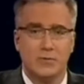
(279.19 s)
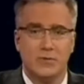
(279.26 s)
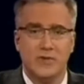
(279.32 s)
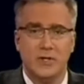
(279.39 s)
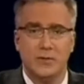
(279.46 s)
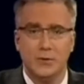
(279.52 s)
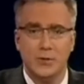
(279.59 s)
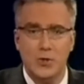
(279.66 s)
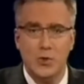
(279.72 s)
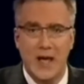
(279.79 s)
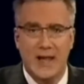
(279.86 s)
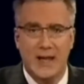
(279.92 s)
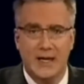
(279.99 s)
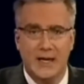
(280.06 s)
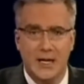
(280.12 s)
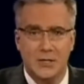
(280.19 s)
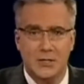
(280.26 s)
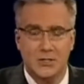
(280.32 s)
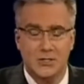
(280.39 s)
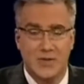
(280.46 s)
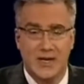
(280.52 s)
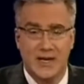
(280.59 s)
to reveal new
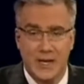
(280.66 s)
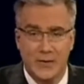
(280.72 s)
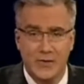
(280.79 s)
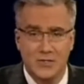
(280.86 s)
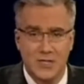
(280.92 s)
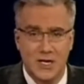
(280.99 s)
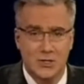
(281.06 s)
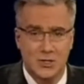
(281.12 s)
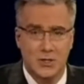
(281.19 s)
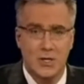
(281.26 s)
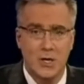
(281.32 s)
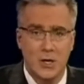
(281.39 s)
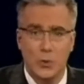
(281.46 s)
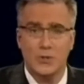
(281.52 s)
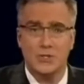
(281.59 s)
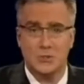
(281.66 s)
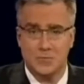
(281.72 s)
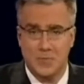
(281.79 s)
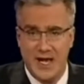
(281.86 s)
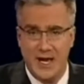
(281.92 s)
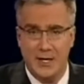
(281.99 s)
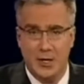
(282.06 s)
allegations about how this nation was
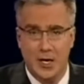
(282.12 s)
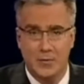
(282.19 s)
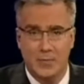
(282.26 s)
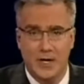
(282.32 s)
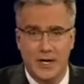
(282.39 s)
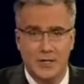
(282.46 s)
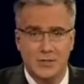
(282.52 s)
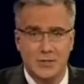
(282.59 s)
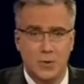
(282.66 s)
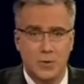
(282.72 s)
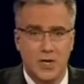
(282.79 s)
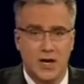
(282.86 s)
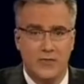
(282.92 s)
spied on by its own